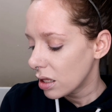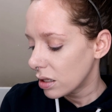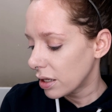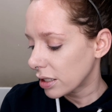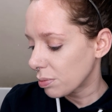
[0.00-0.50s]

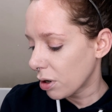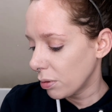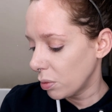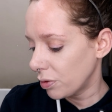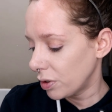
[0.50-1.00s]
That's
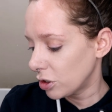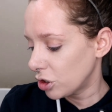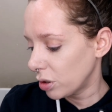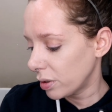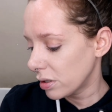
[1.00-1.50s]
probably what the
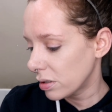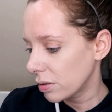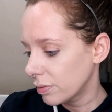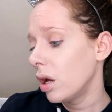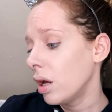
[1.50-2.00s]
issue is.
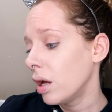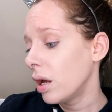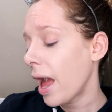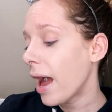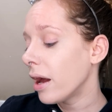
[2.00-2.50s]

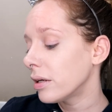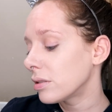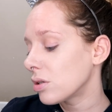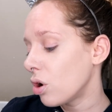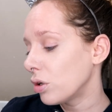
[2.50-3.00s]

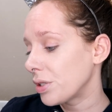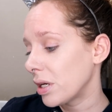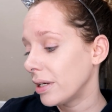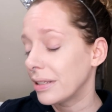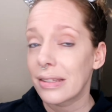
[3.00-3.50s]
At Ulta,
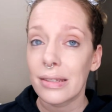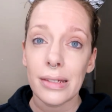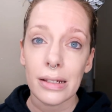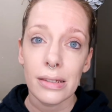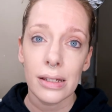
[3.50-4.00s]
it's
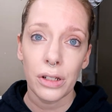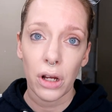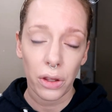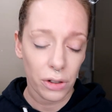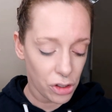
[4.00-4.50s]

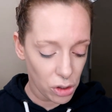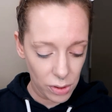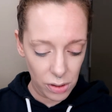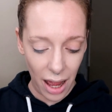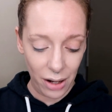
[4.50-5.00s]
$16.
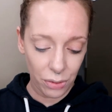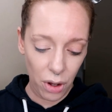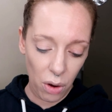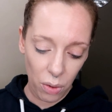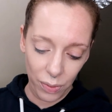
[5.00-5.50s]
So I don't
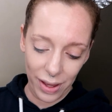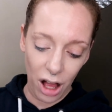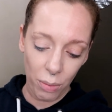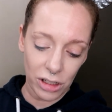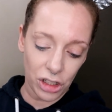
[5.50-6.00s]
know like
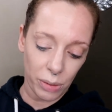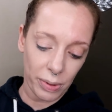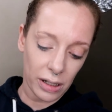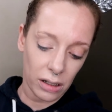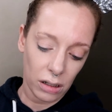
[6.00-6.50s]
how much
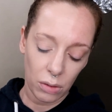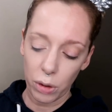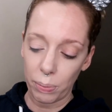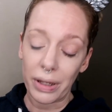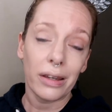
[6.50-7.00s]
shipping
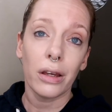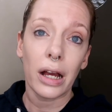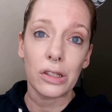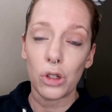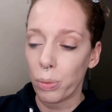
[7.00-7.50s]
would be
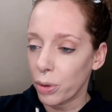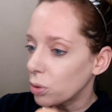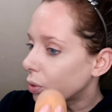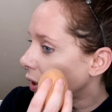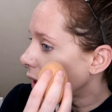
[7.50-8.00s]
at Soap and
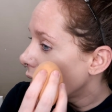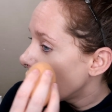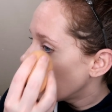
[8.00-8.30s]
Glory,